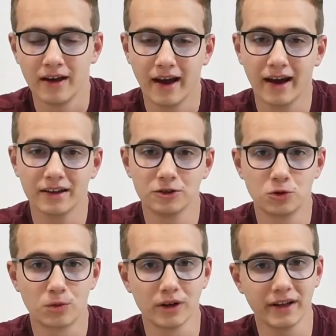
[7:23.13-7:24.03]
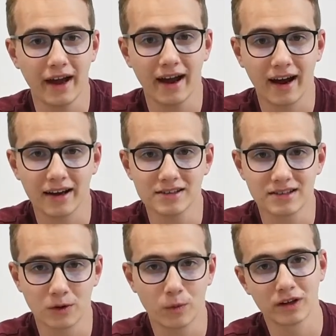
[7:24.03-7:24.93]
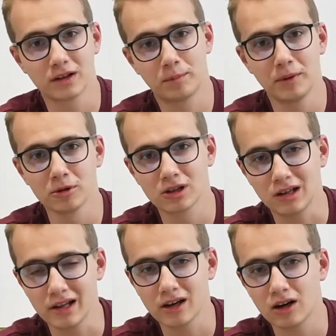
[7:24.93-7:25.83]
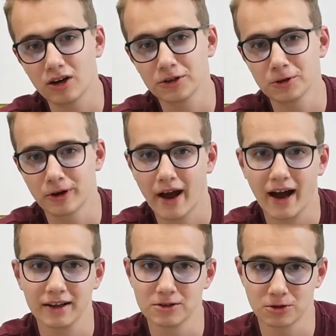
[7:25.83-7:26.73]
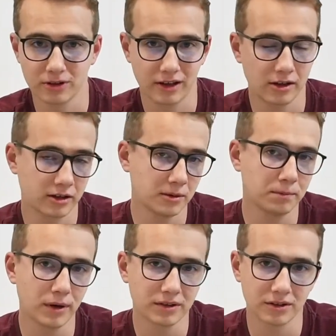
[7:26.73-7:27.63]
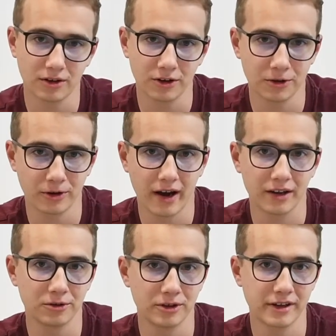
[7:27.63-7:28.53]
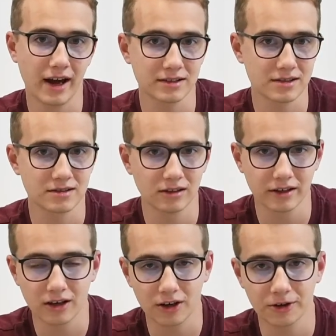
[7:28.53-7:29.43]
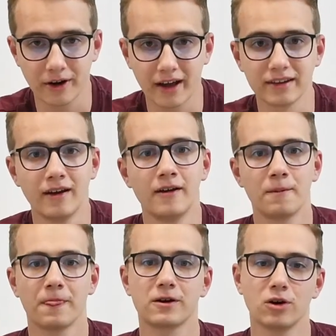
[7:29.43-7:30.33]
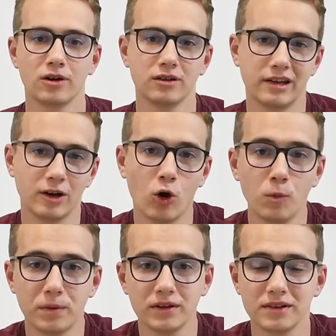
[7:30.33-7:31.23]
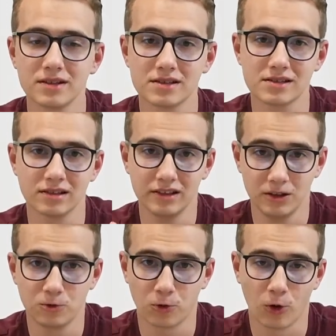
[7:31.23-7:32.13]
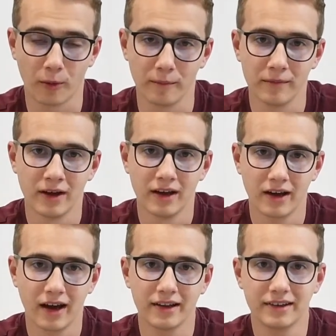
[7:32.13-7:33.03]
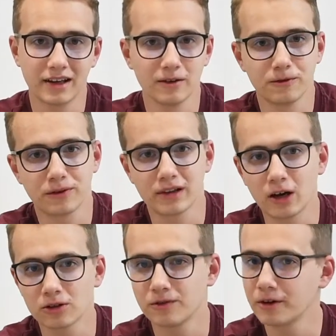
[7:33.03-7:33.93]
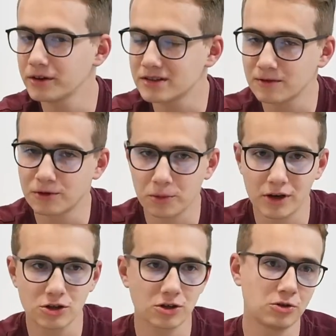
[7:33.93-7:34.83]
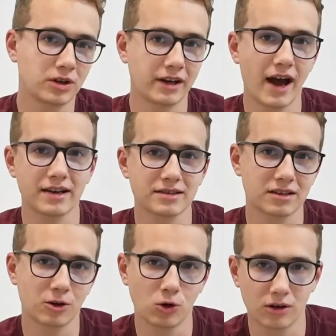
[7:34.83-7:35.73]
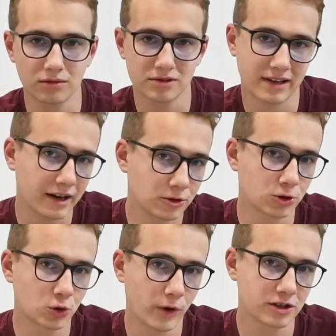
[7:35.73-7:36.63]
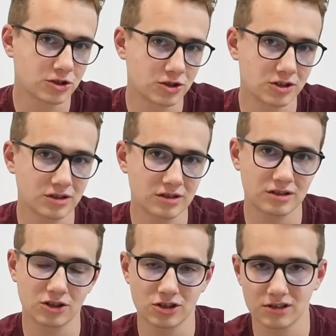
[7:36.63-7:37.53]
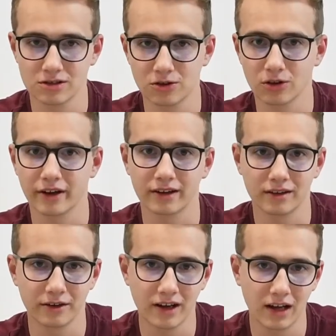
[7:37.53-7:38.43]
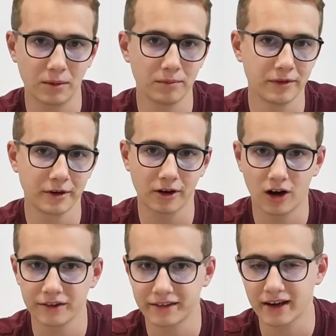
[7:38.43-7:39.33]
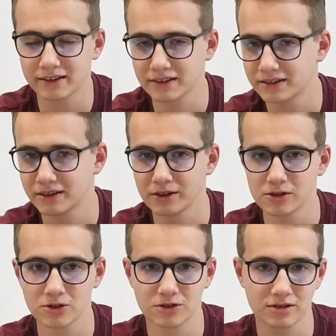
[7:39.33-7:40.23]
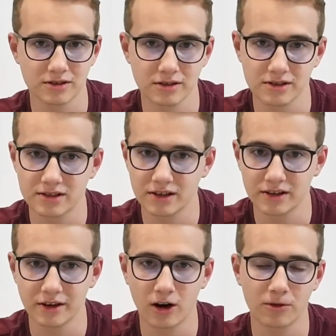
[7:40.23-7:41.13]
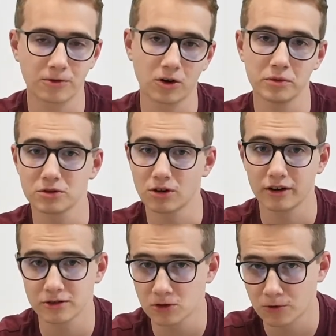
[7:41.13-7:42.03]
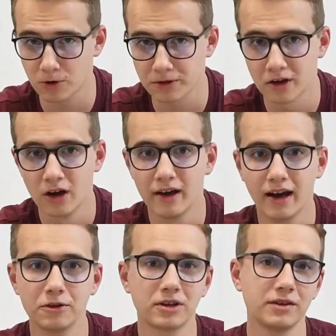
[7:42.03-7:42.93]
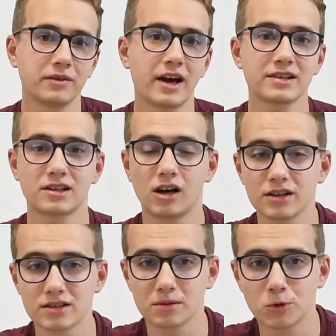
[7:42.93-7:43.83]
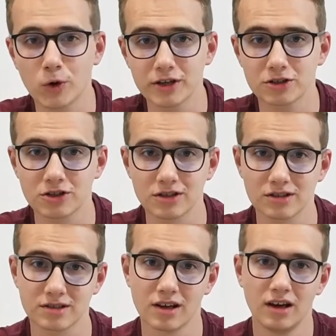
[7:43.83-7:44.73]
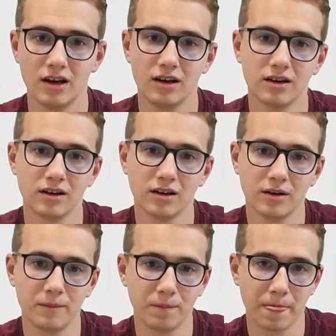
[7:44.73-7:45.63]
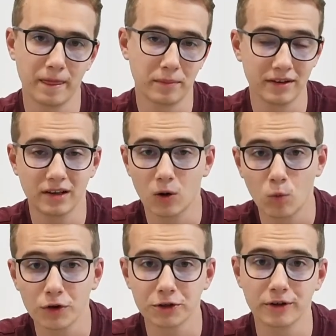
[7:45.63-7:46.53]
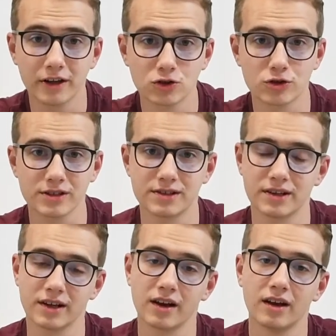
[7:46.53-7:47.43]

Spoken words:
and you run ads, and when people click on your ad, so they click the button on your ad or they access the link on your ad, they open this lead form, and they can fill out various information. You can ask standard questions such as, like their name, their contact details, the city they are from, and so on and so forth. And you can even ask custom questions depending on what you're interested in.